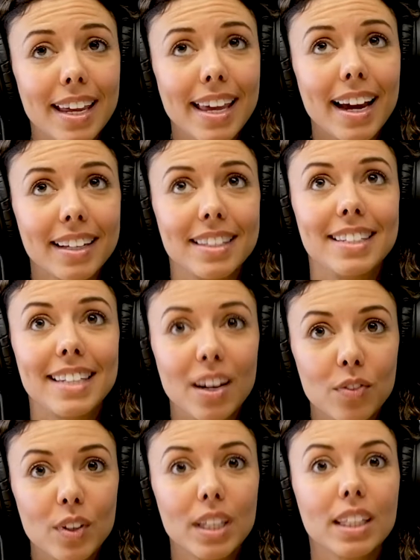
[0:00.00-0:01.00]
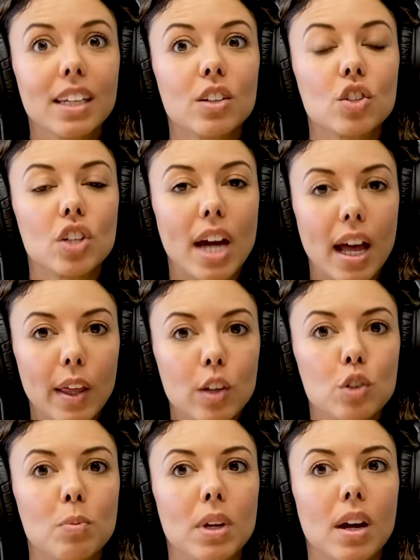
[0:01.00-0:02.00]
yeah, it's definitely a
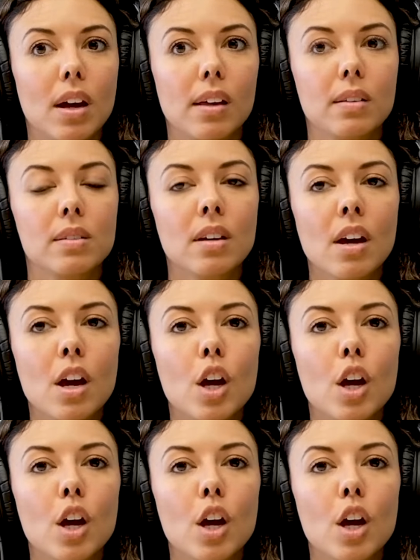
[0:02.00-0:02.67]
challenge because